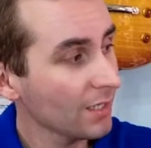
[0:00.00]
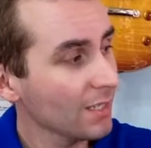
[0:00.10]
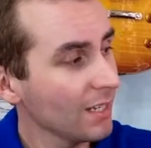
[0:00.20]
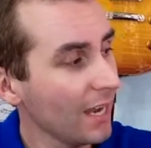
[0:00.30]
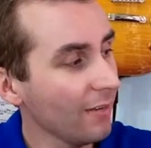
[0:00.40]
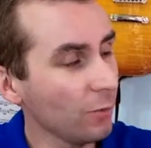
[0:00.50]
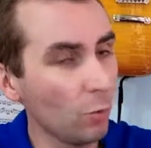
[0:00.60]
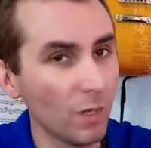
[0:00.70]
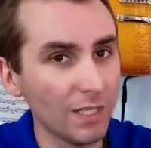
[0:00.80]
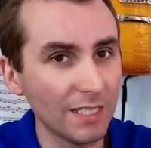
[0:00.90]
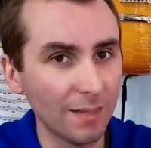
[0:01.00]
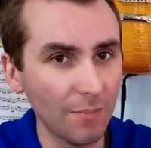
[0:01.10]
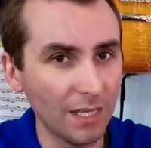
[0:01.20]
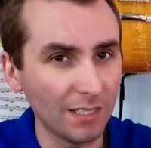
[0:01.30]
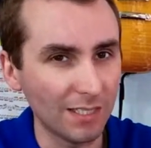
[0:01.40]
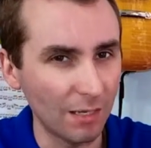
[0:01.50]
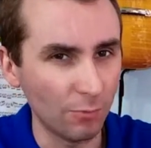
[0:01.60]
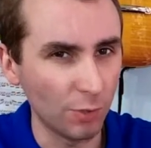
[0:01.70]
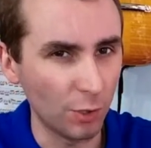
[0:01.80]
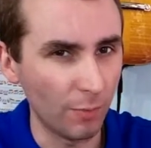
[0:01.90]
it doesn't have the ones that make it
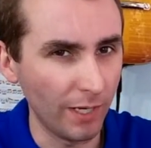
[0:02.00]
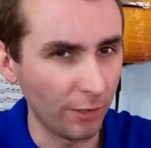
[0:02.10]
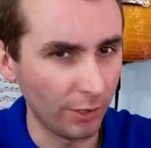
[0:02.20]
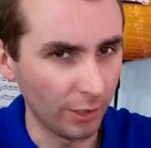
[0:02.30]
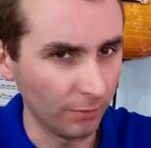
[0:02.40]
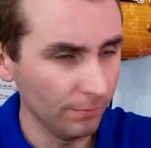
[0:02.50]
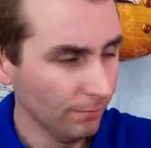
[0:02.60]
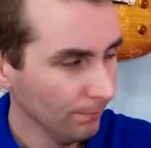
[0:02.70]
sound so minor here.